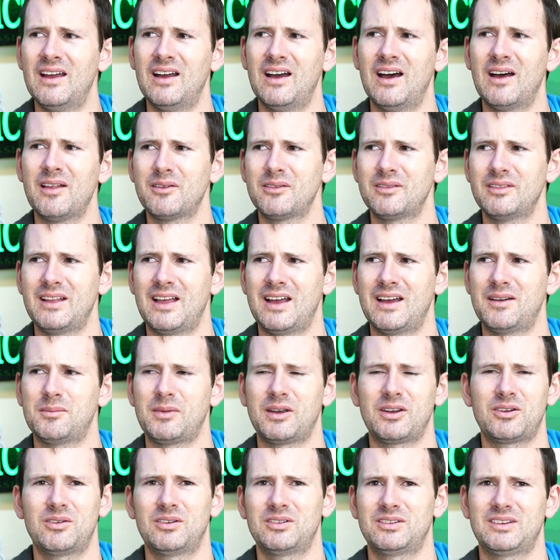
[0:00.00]
Other than that,
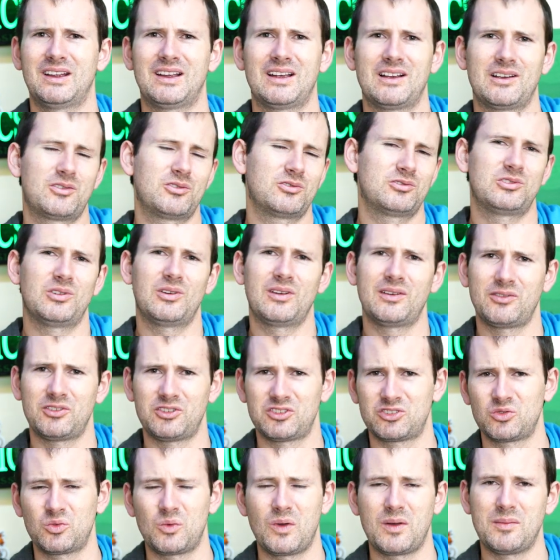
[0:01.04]
my crested geckos don't ever
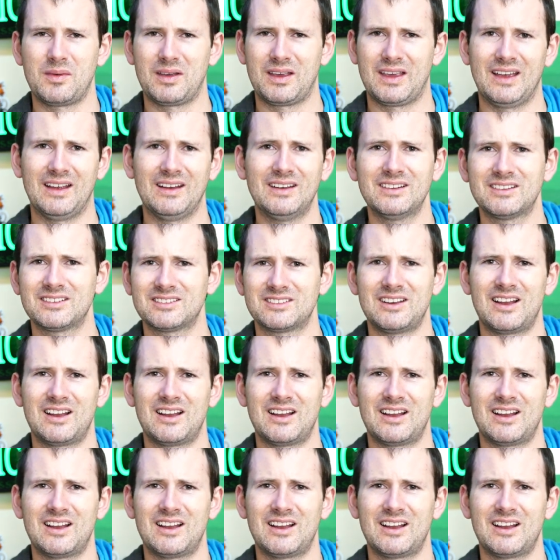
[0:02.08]
swim again. It's